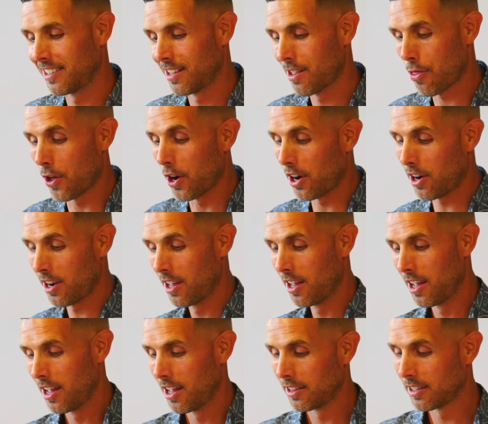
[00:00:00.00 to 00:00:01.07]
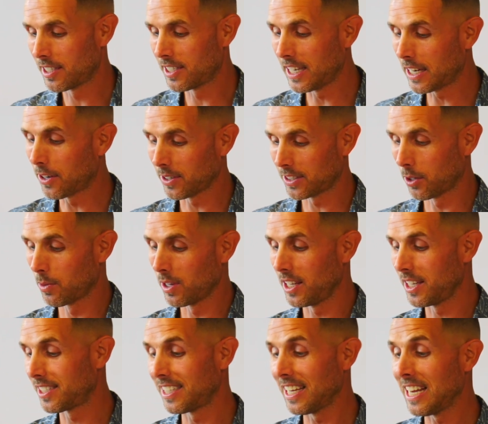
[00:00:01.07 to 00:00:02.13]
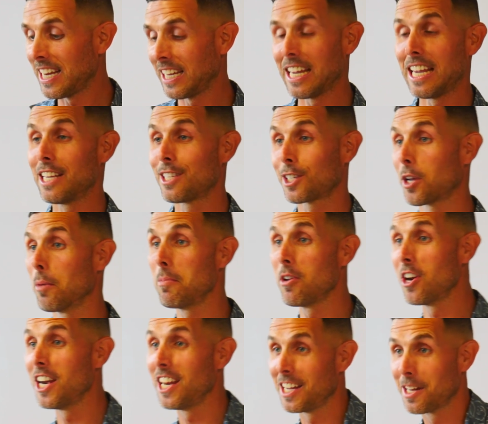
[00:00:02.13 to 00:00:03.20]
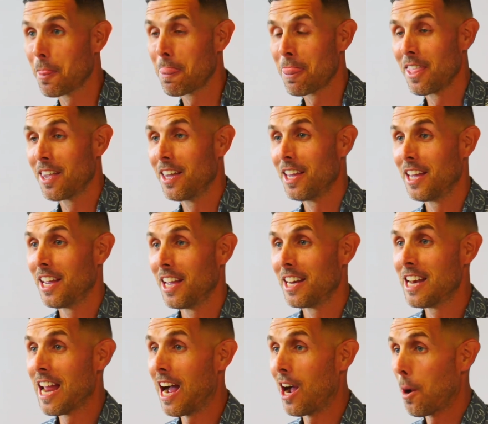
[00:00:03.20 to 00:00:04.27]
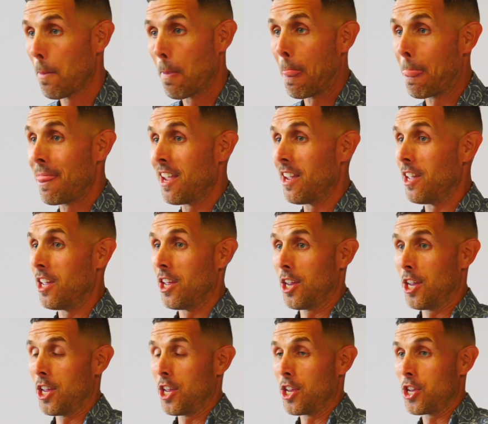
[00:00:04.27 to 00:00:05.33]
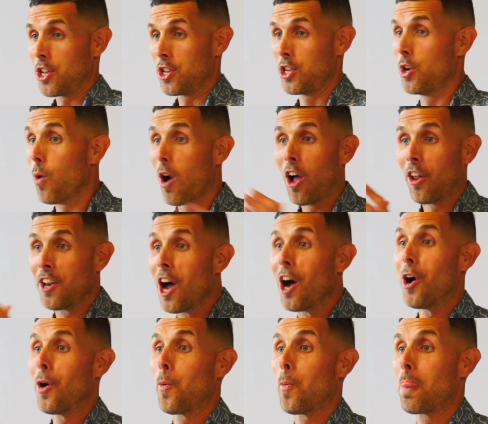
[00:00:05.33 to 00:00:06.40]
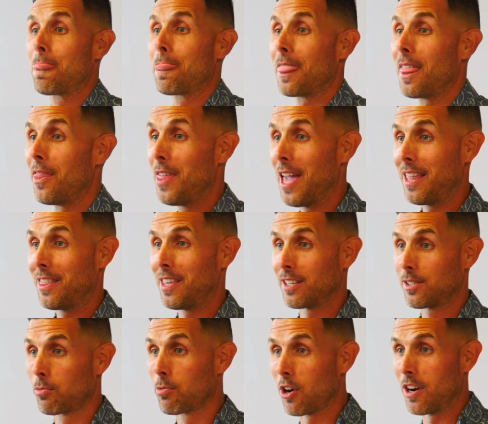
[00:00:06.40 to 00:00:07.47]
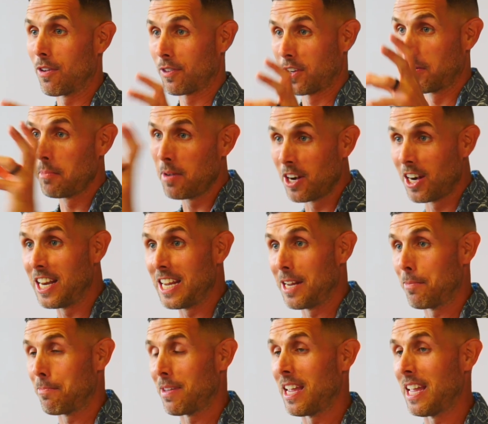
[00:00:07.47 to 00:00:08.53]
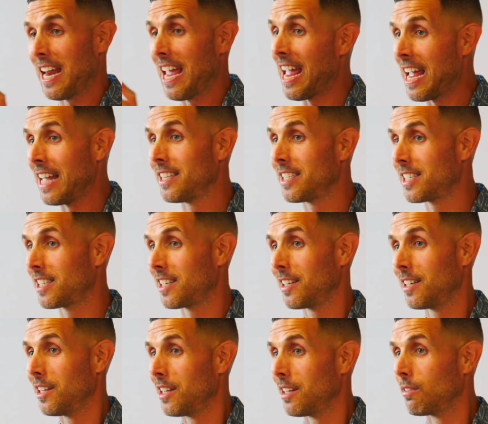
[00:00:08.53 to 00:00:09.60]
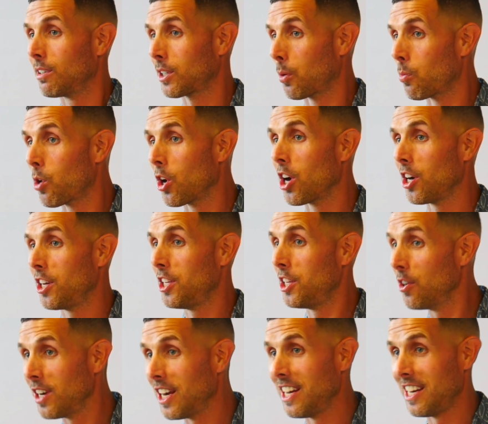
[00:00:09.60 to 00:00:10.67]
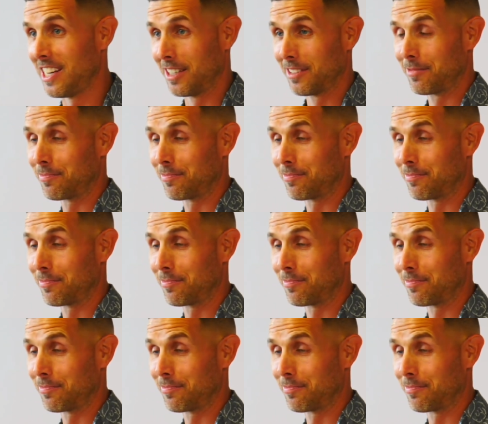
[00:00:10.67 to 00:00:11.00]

Third, the secret to really seeing is community. Now, you all know that this word of community, it ends with the word unity.